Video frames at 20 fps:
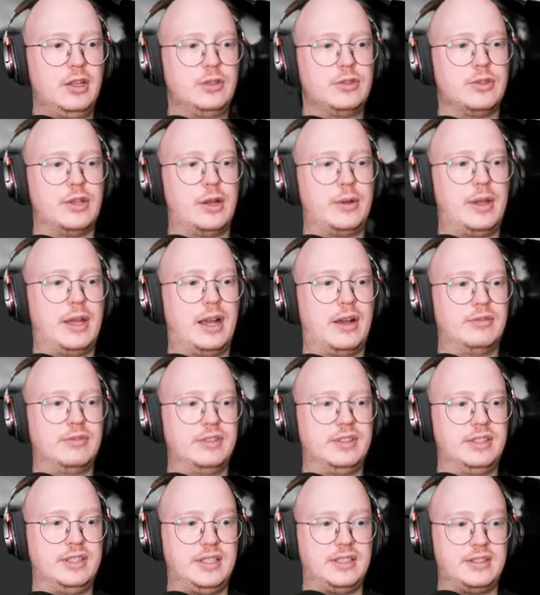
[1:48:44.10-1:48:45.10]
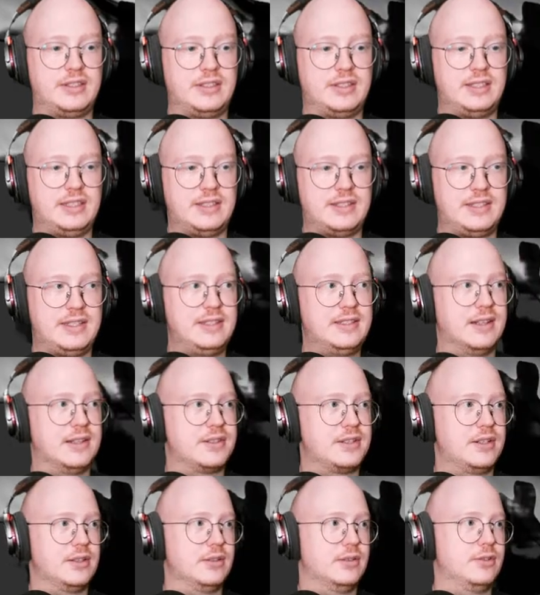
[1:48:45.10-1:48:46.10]
So now you have the, these details
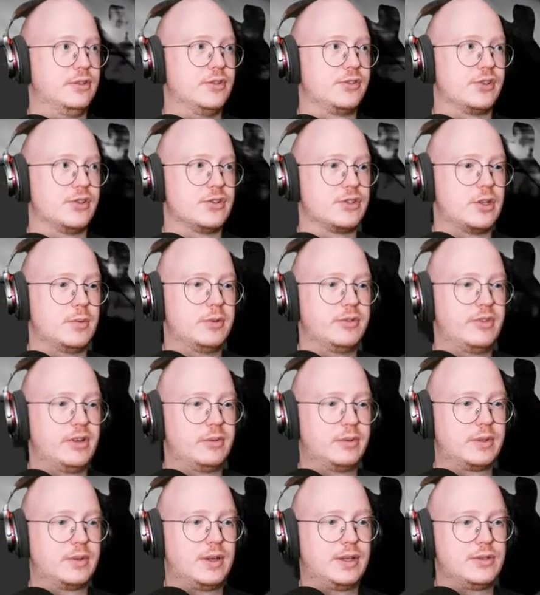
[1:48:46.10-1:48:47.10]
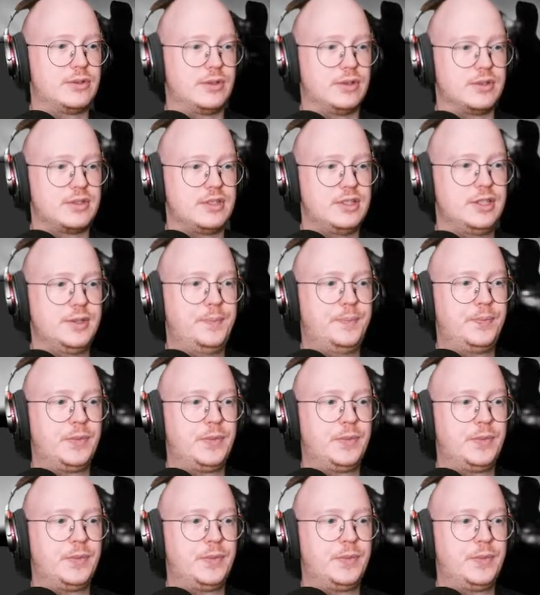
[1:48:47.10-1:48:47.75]
here. Just gonna subdivide real quick so you can see it.